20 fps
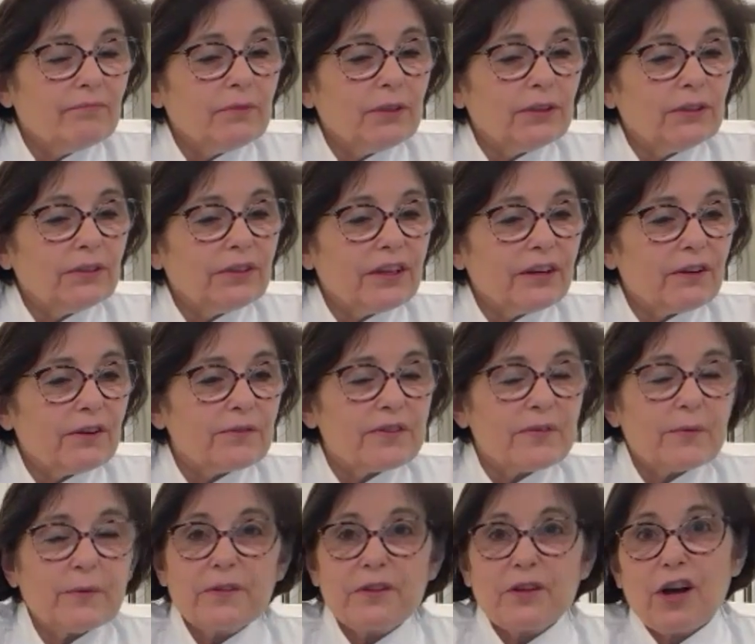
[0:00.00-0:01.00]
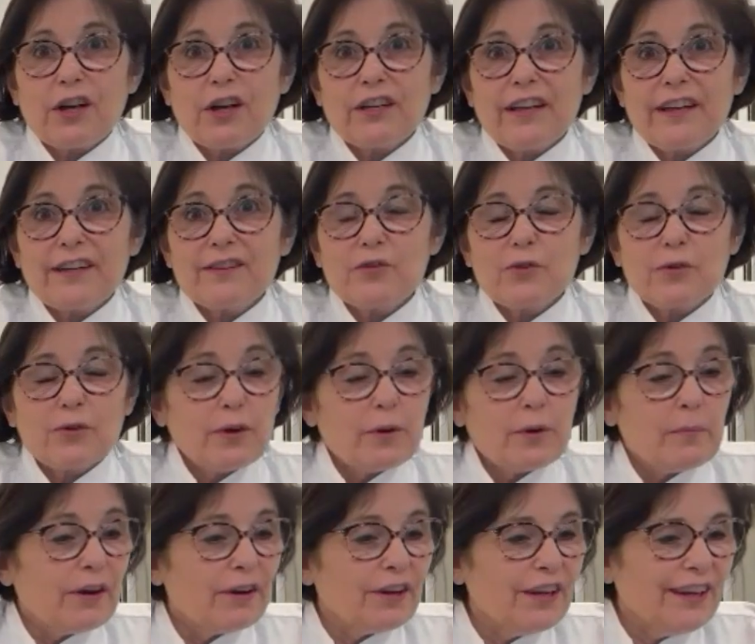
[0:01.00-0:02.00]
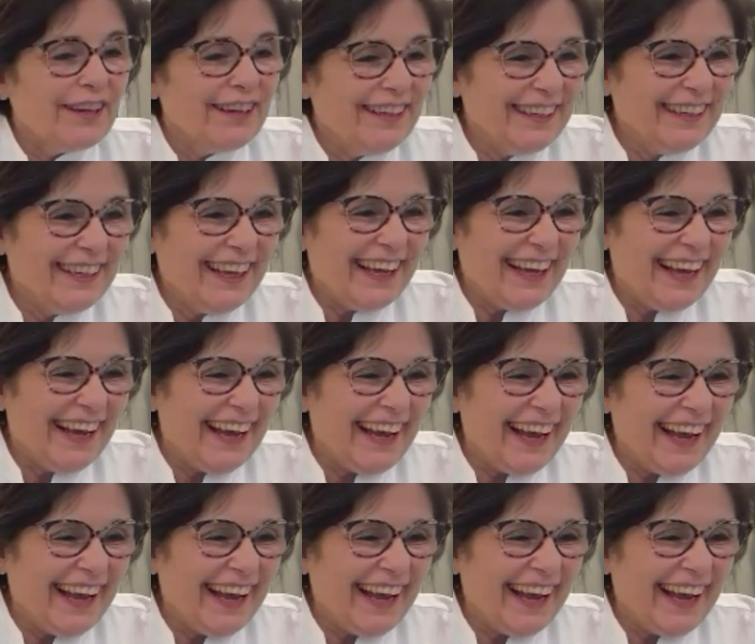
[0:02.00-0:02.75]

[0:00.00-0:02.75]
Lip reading: Oh, there goes the dog next door.